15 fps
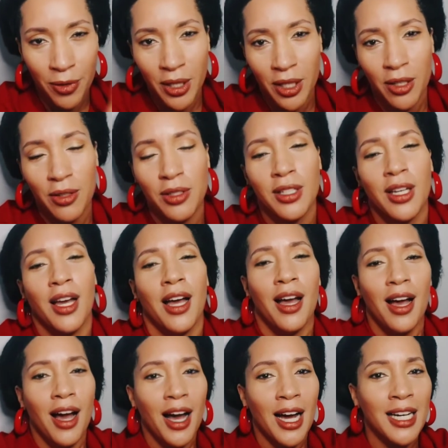I
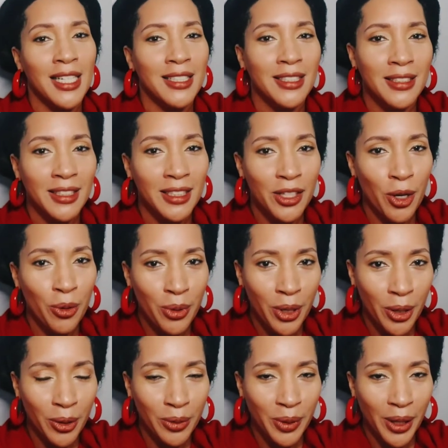did a no-no
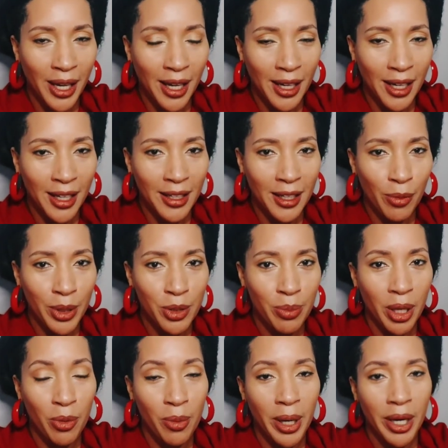and I went to bed with my hair
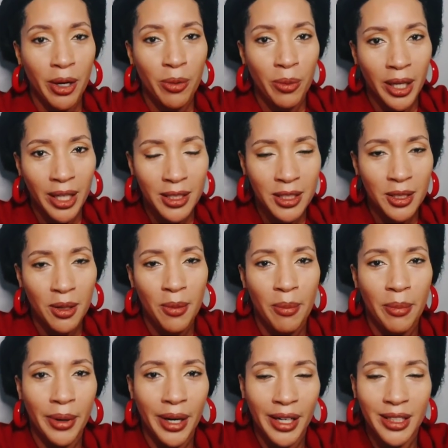wet. But, you know,
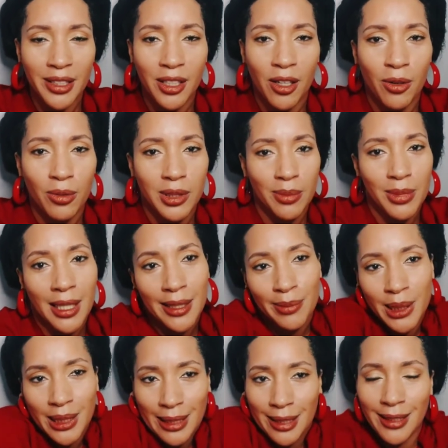sometimes
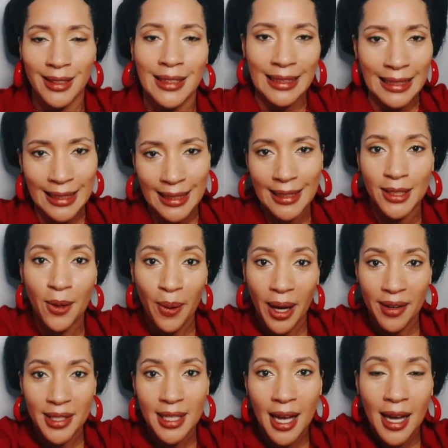you don't have the time,
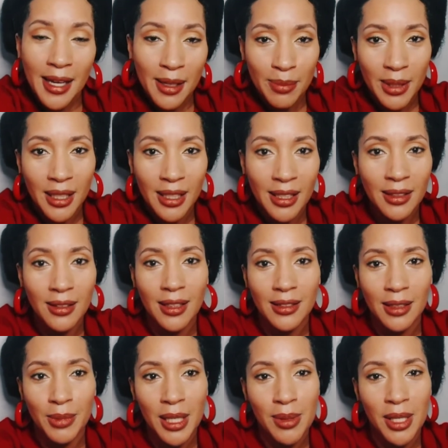and sometimes I don't want to
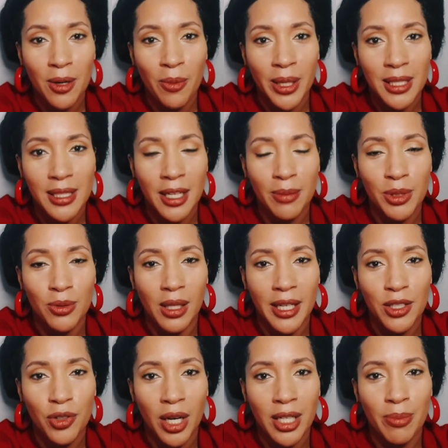stay up too late trying to blow dry
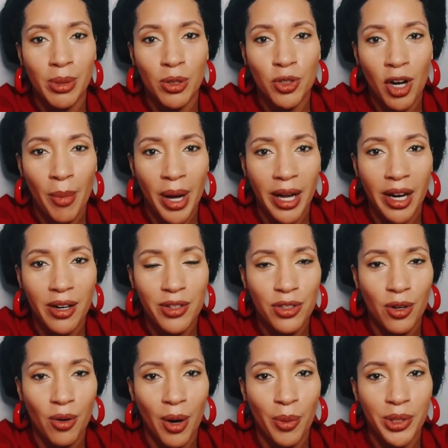my hair, so I went to bed with it
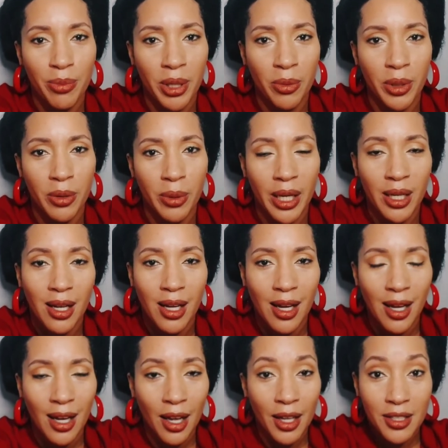wet. And it still came
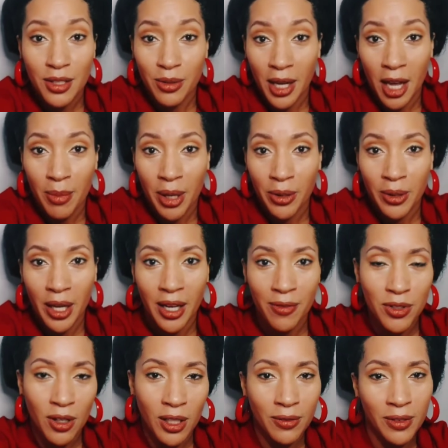out okay. If you saw the video,
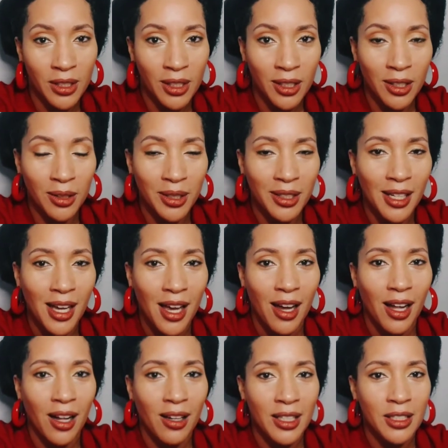all I did was
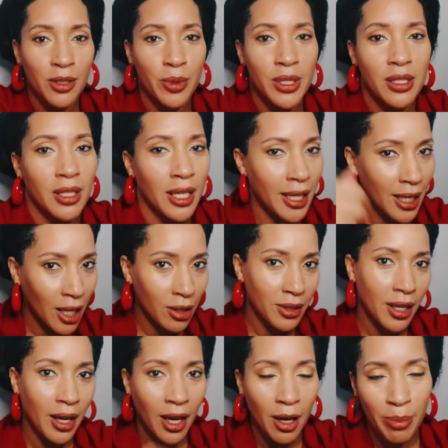take it out the cap and just
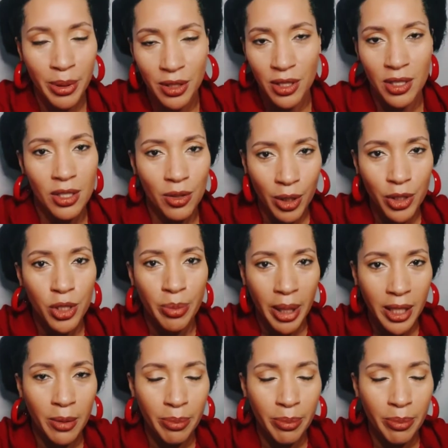scrunch it back up again.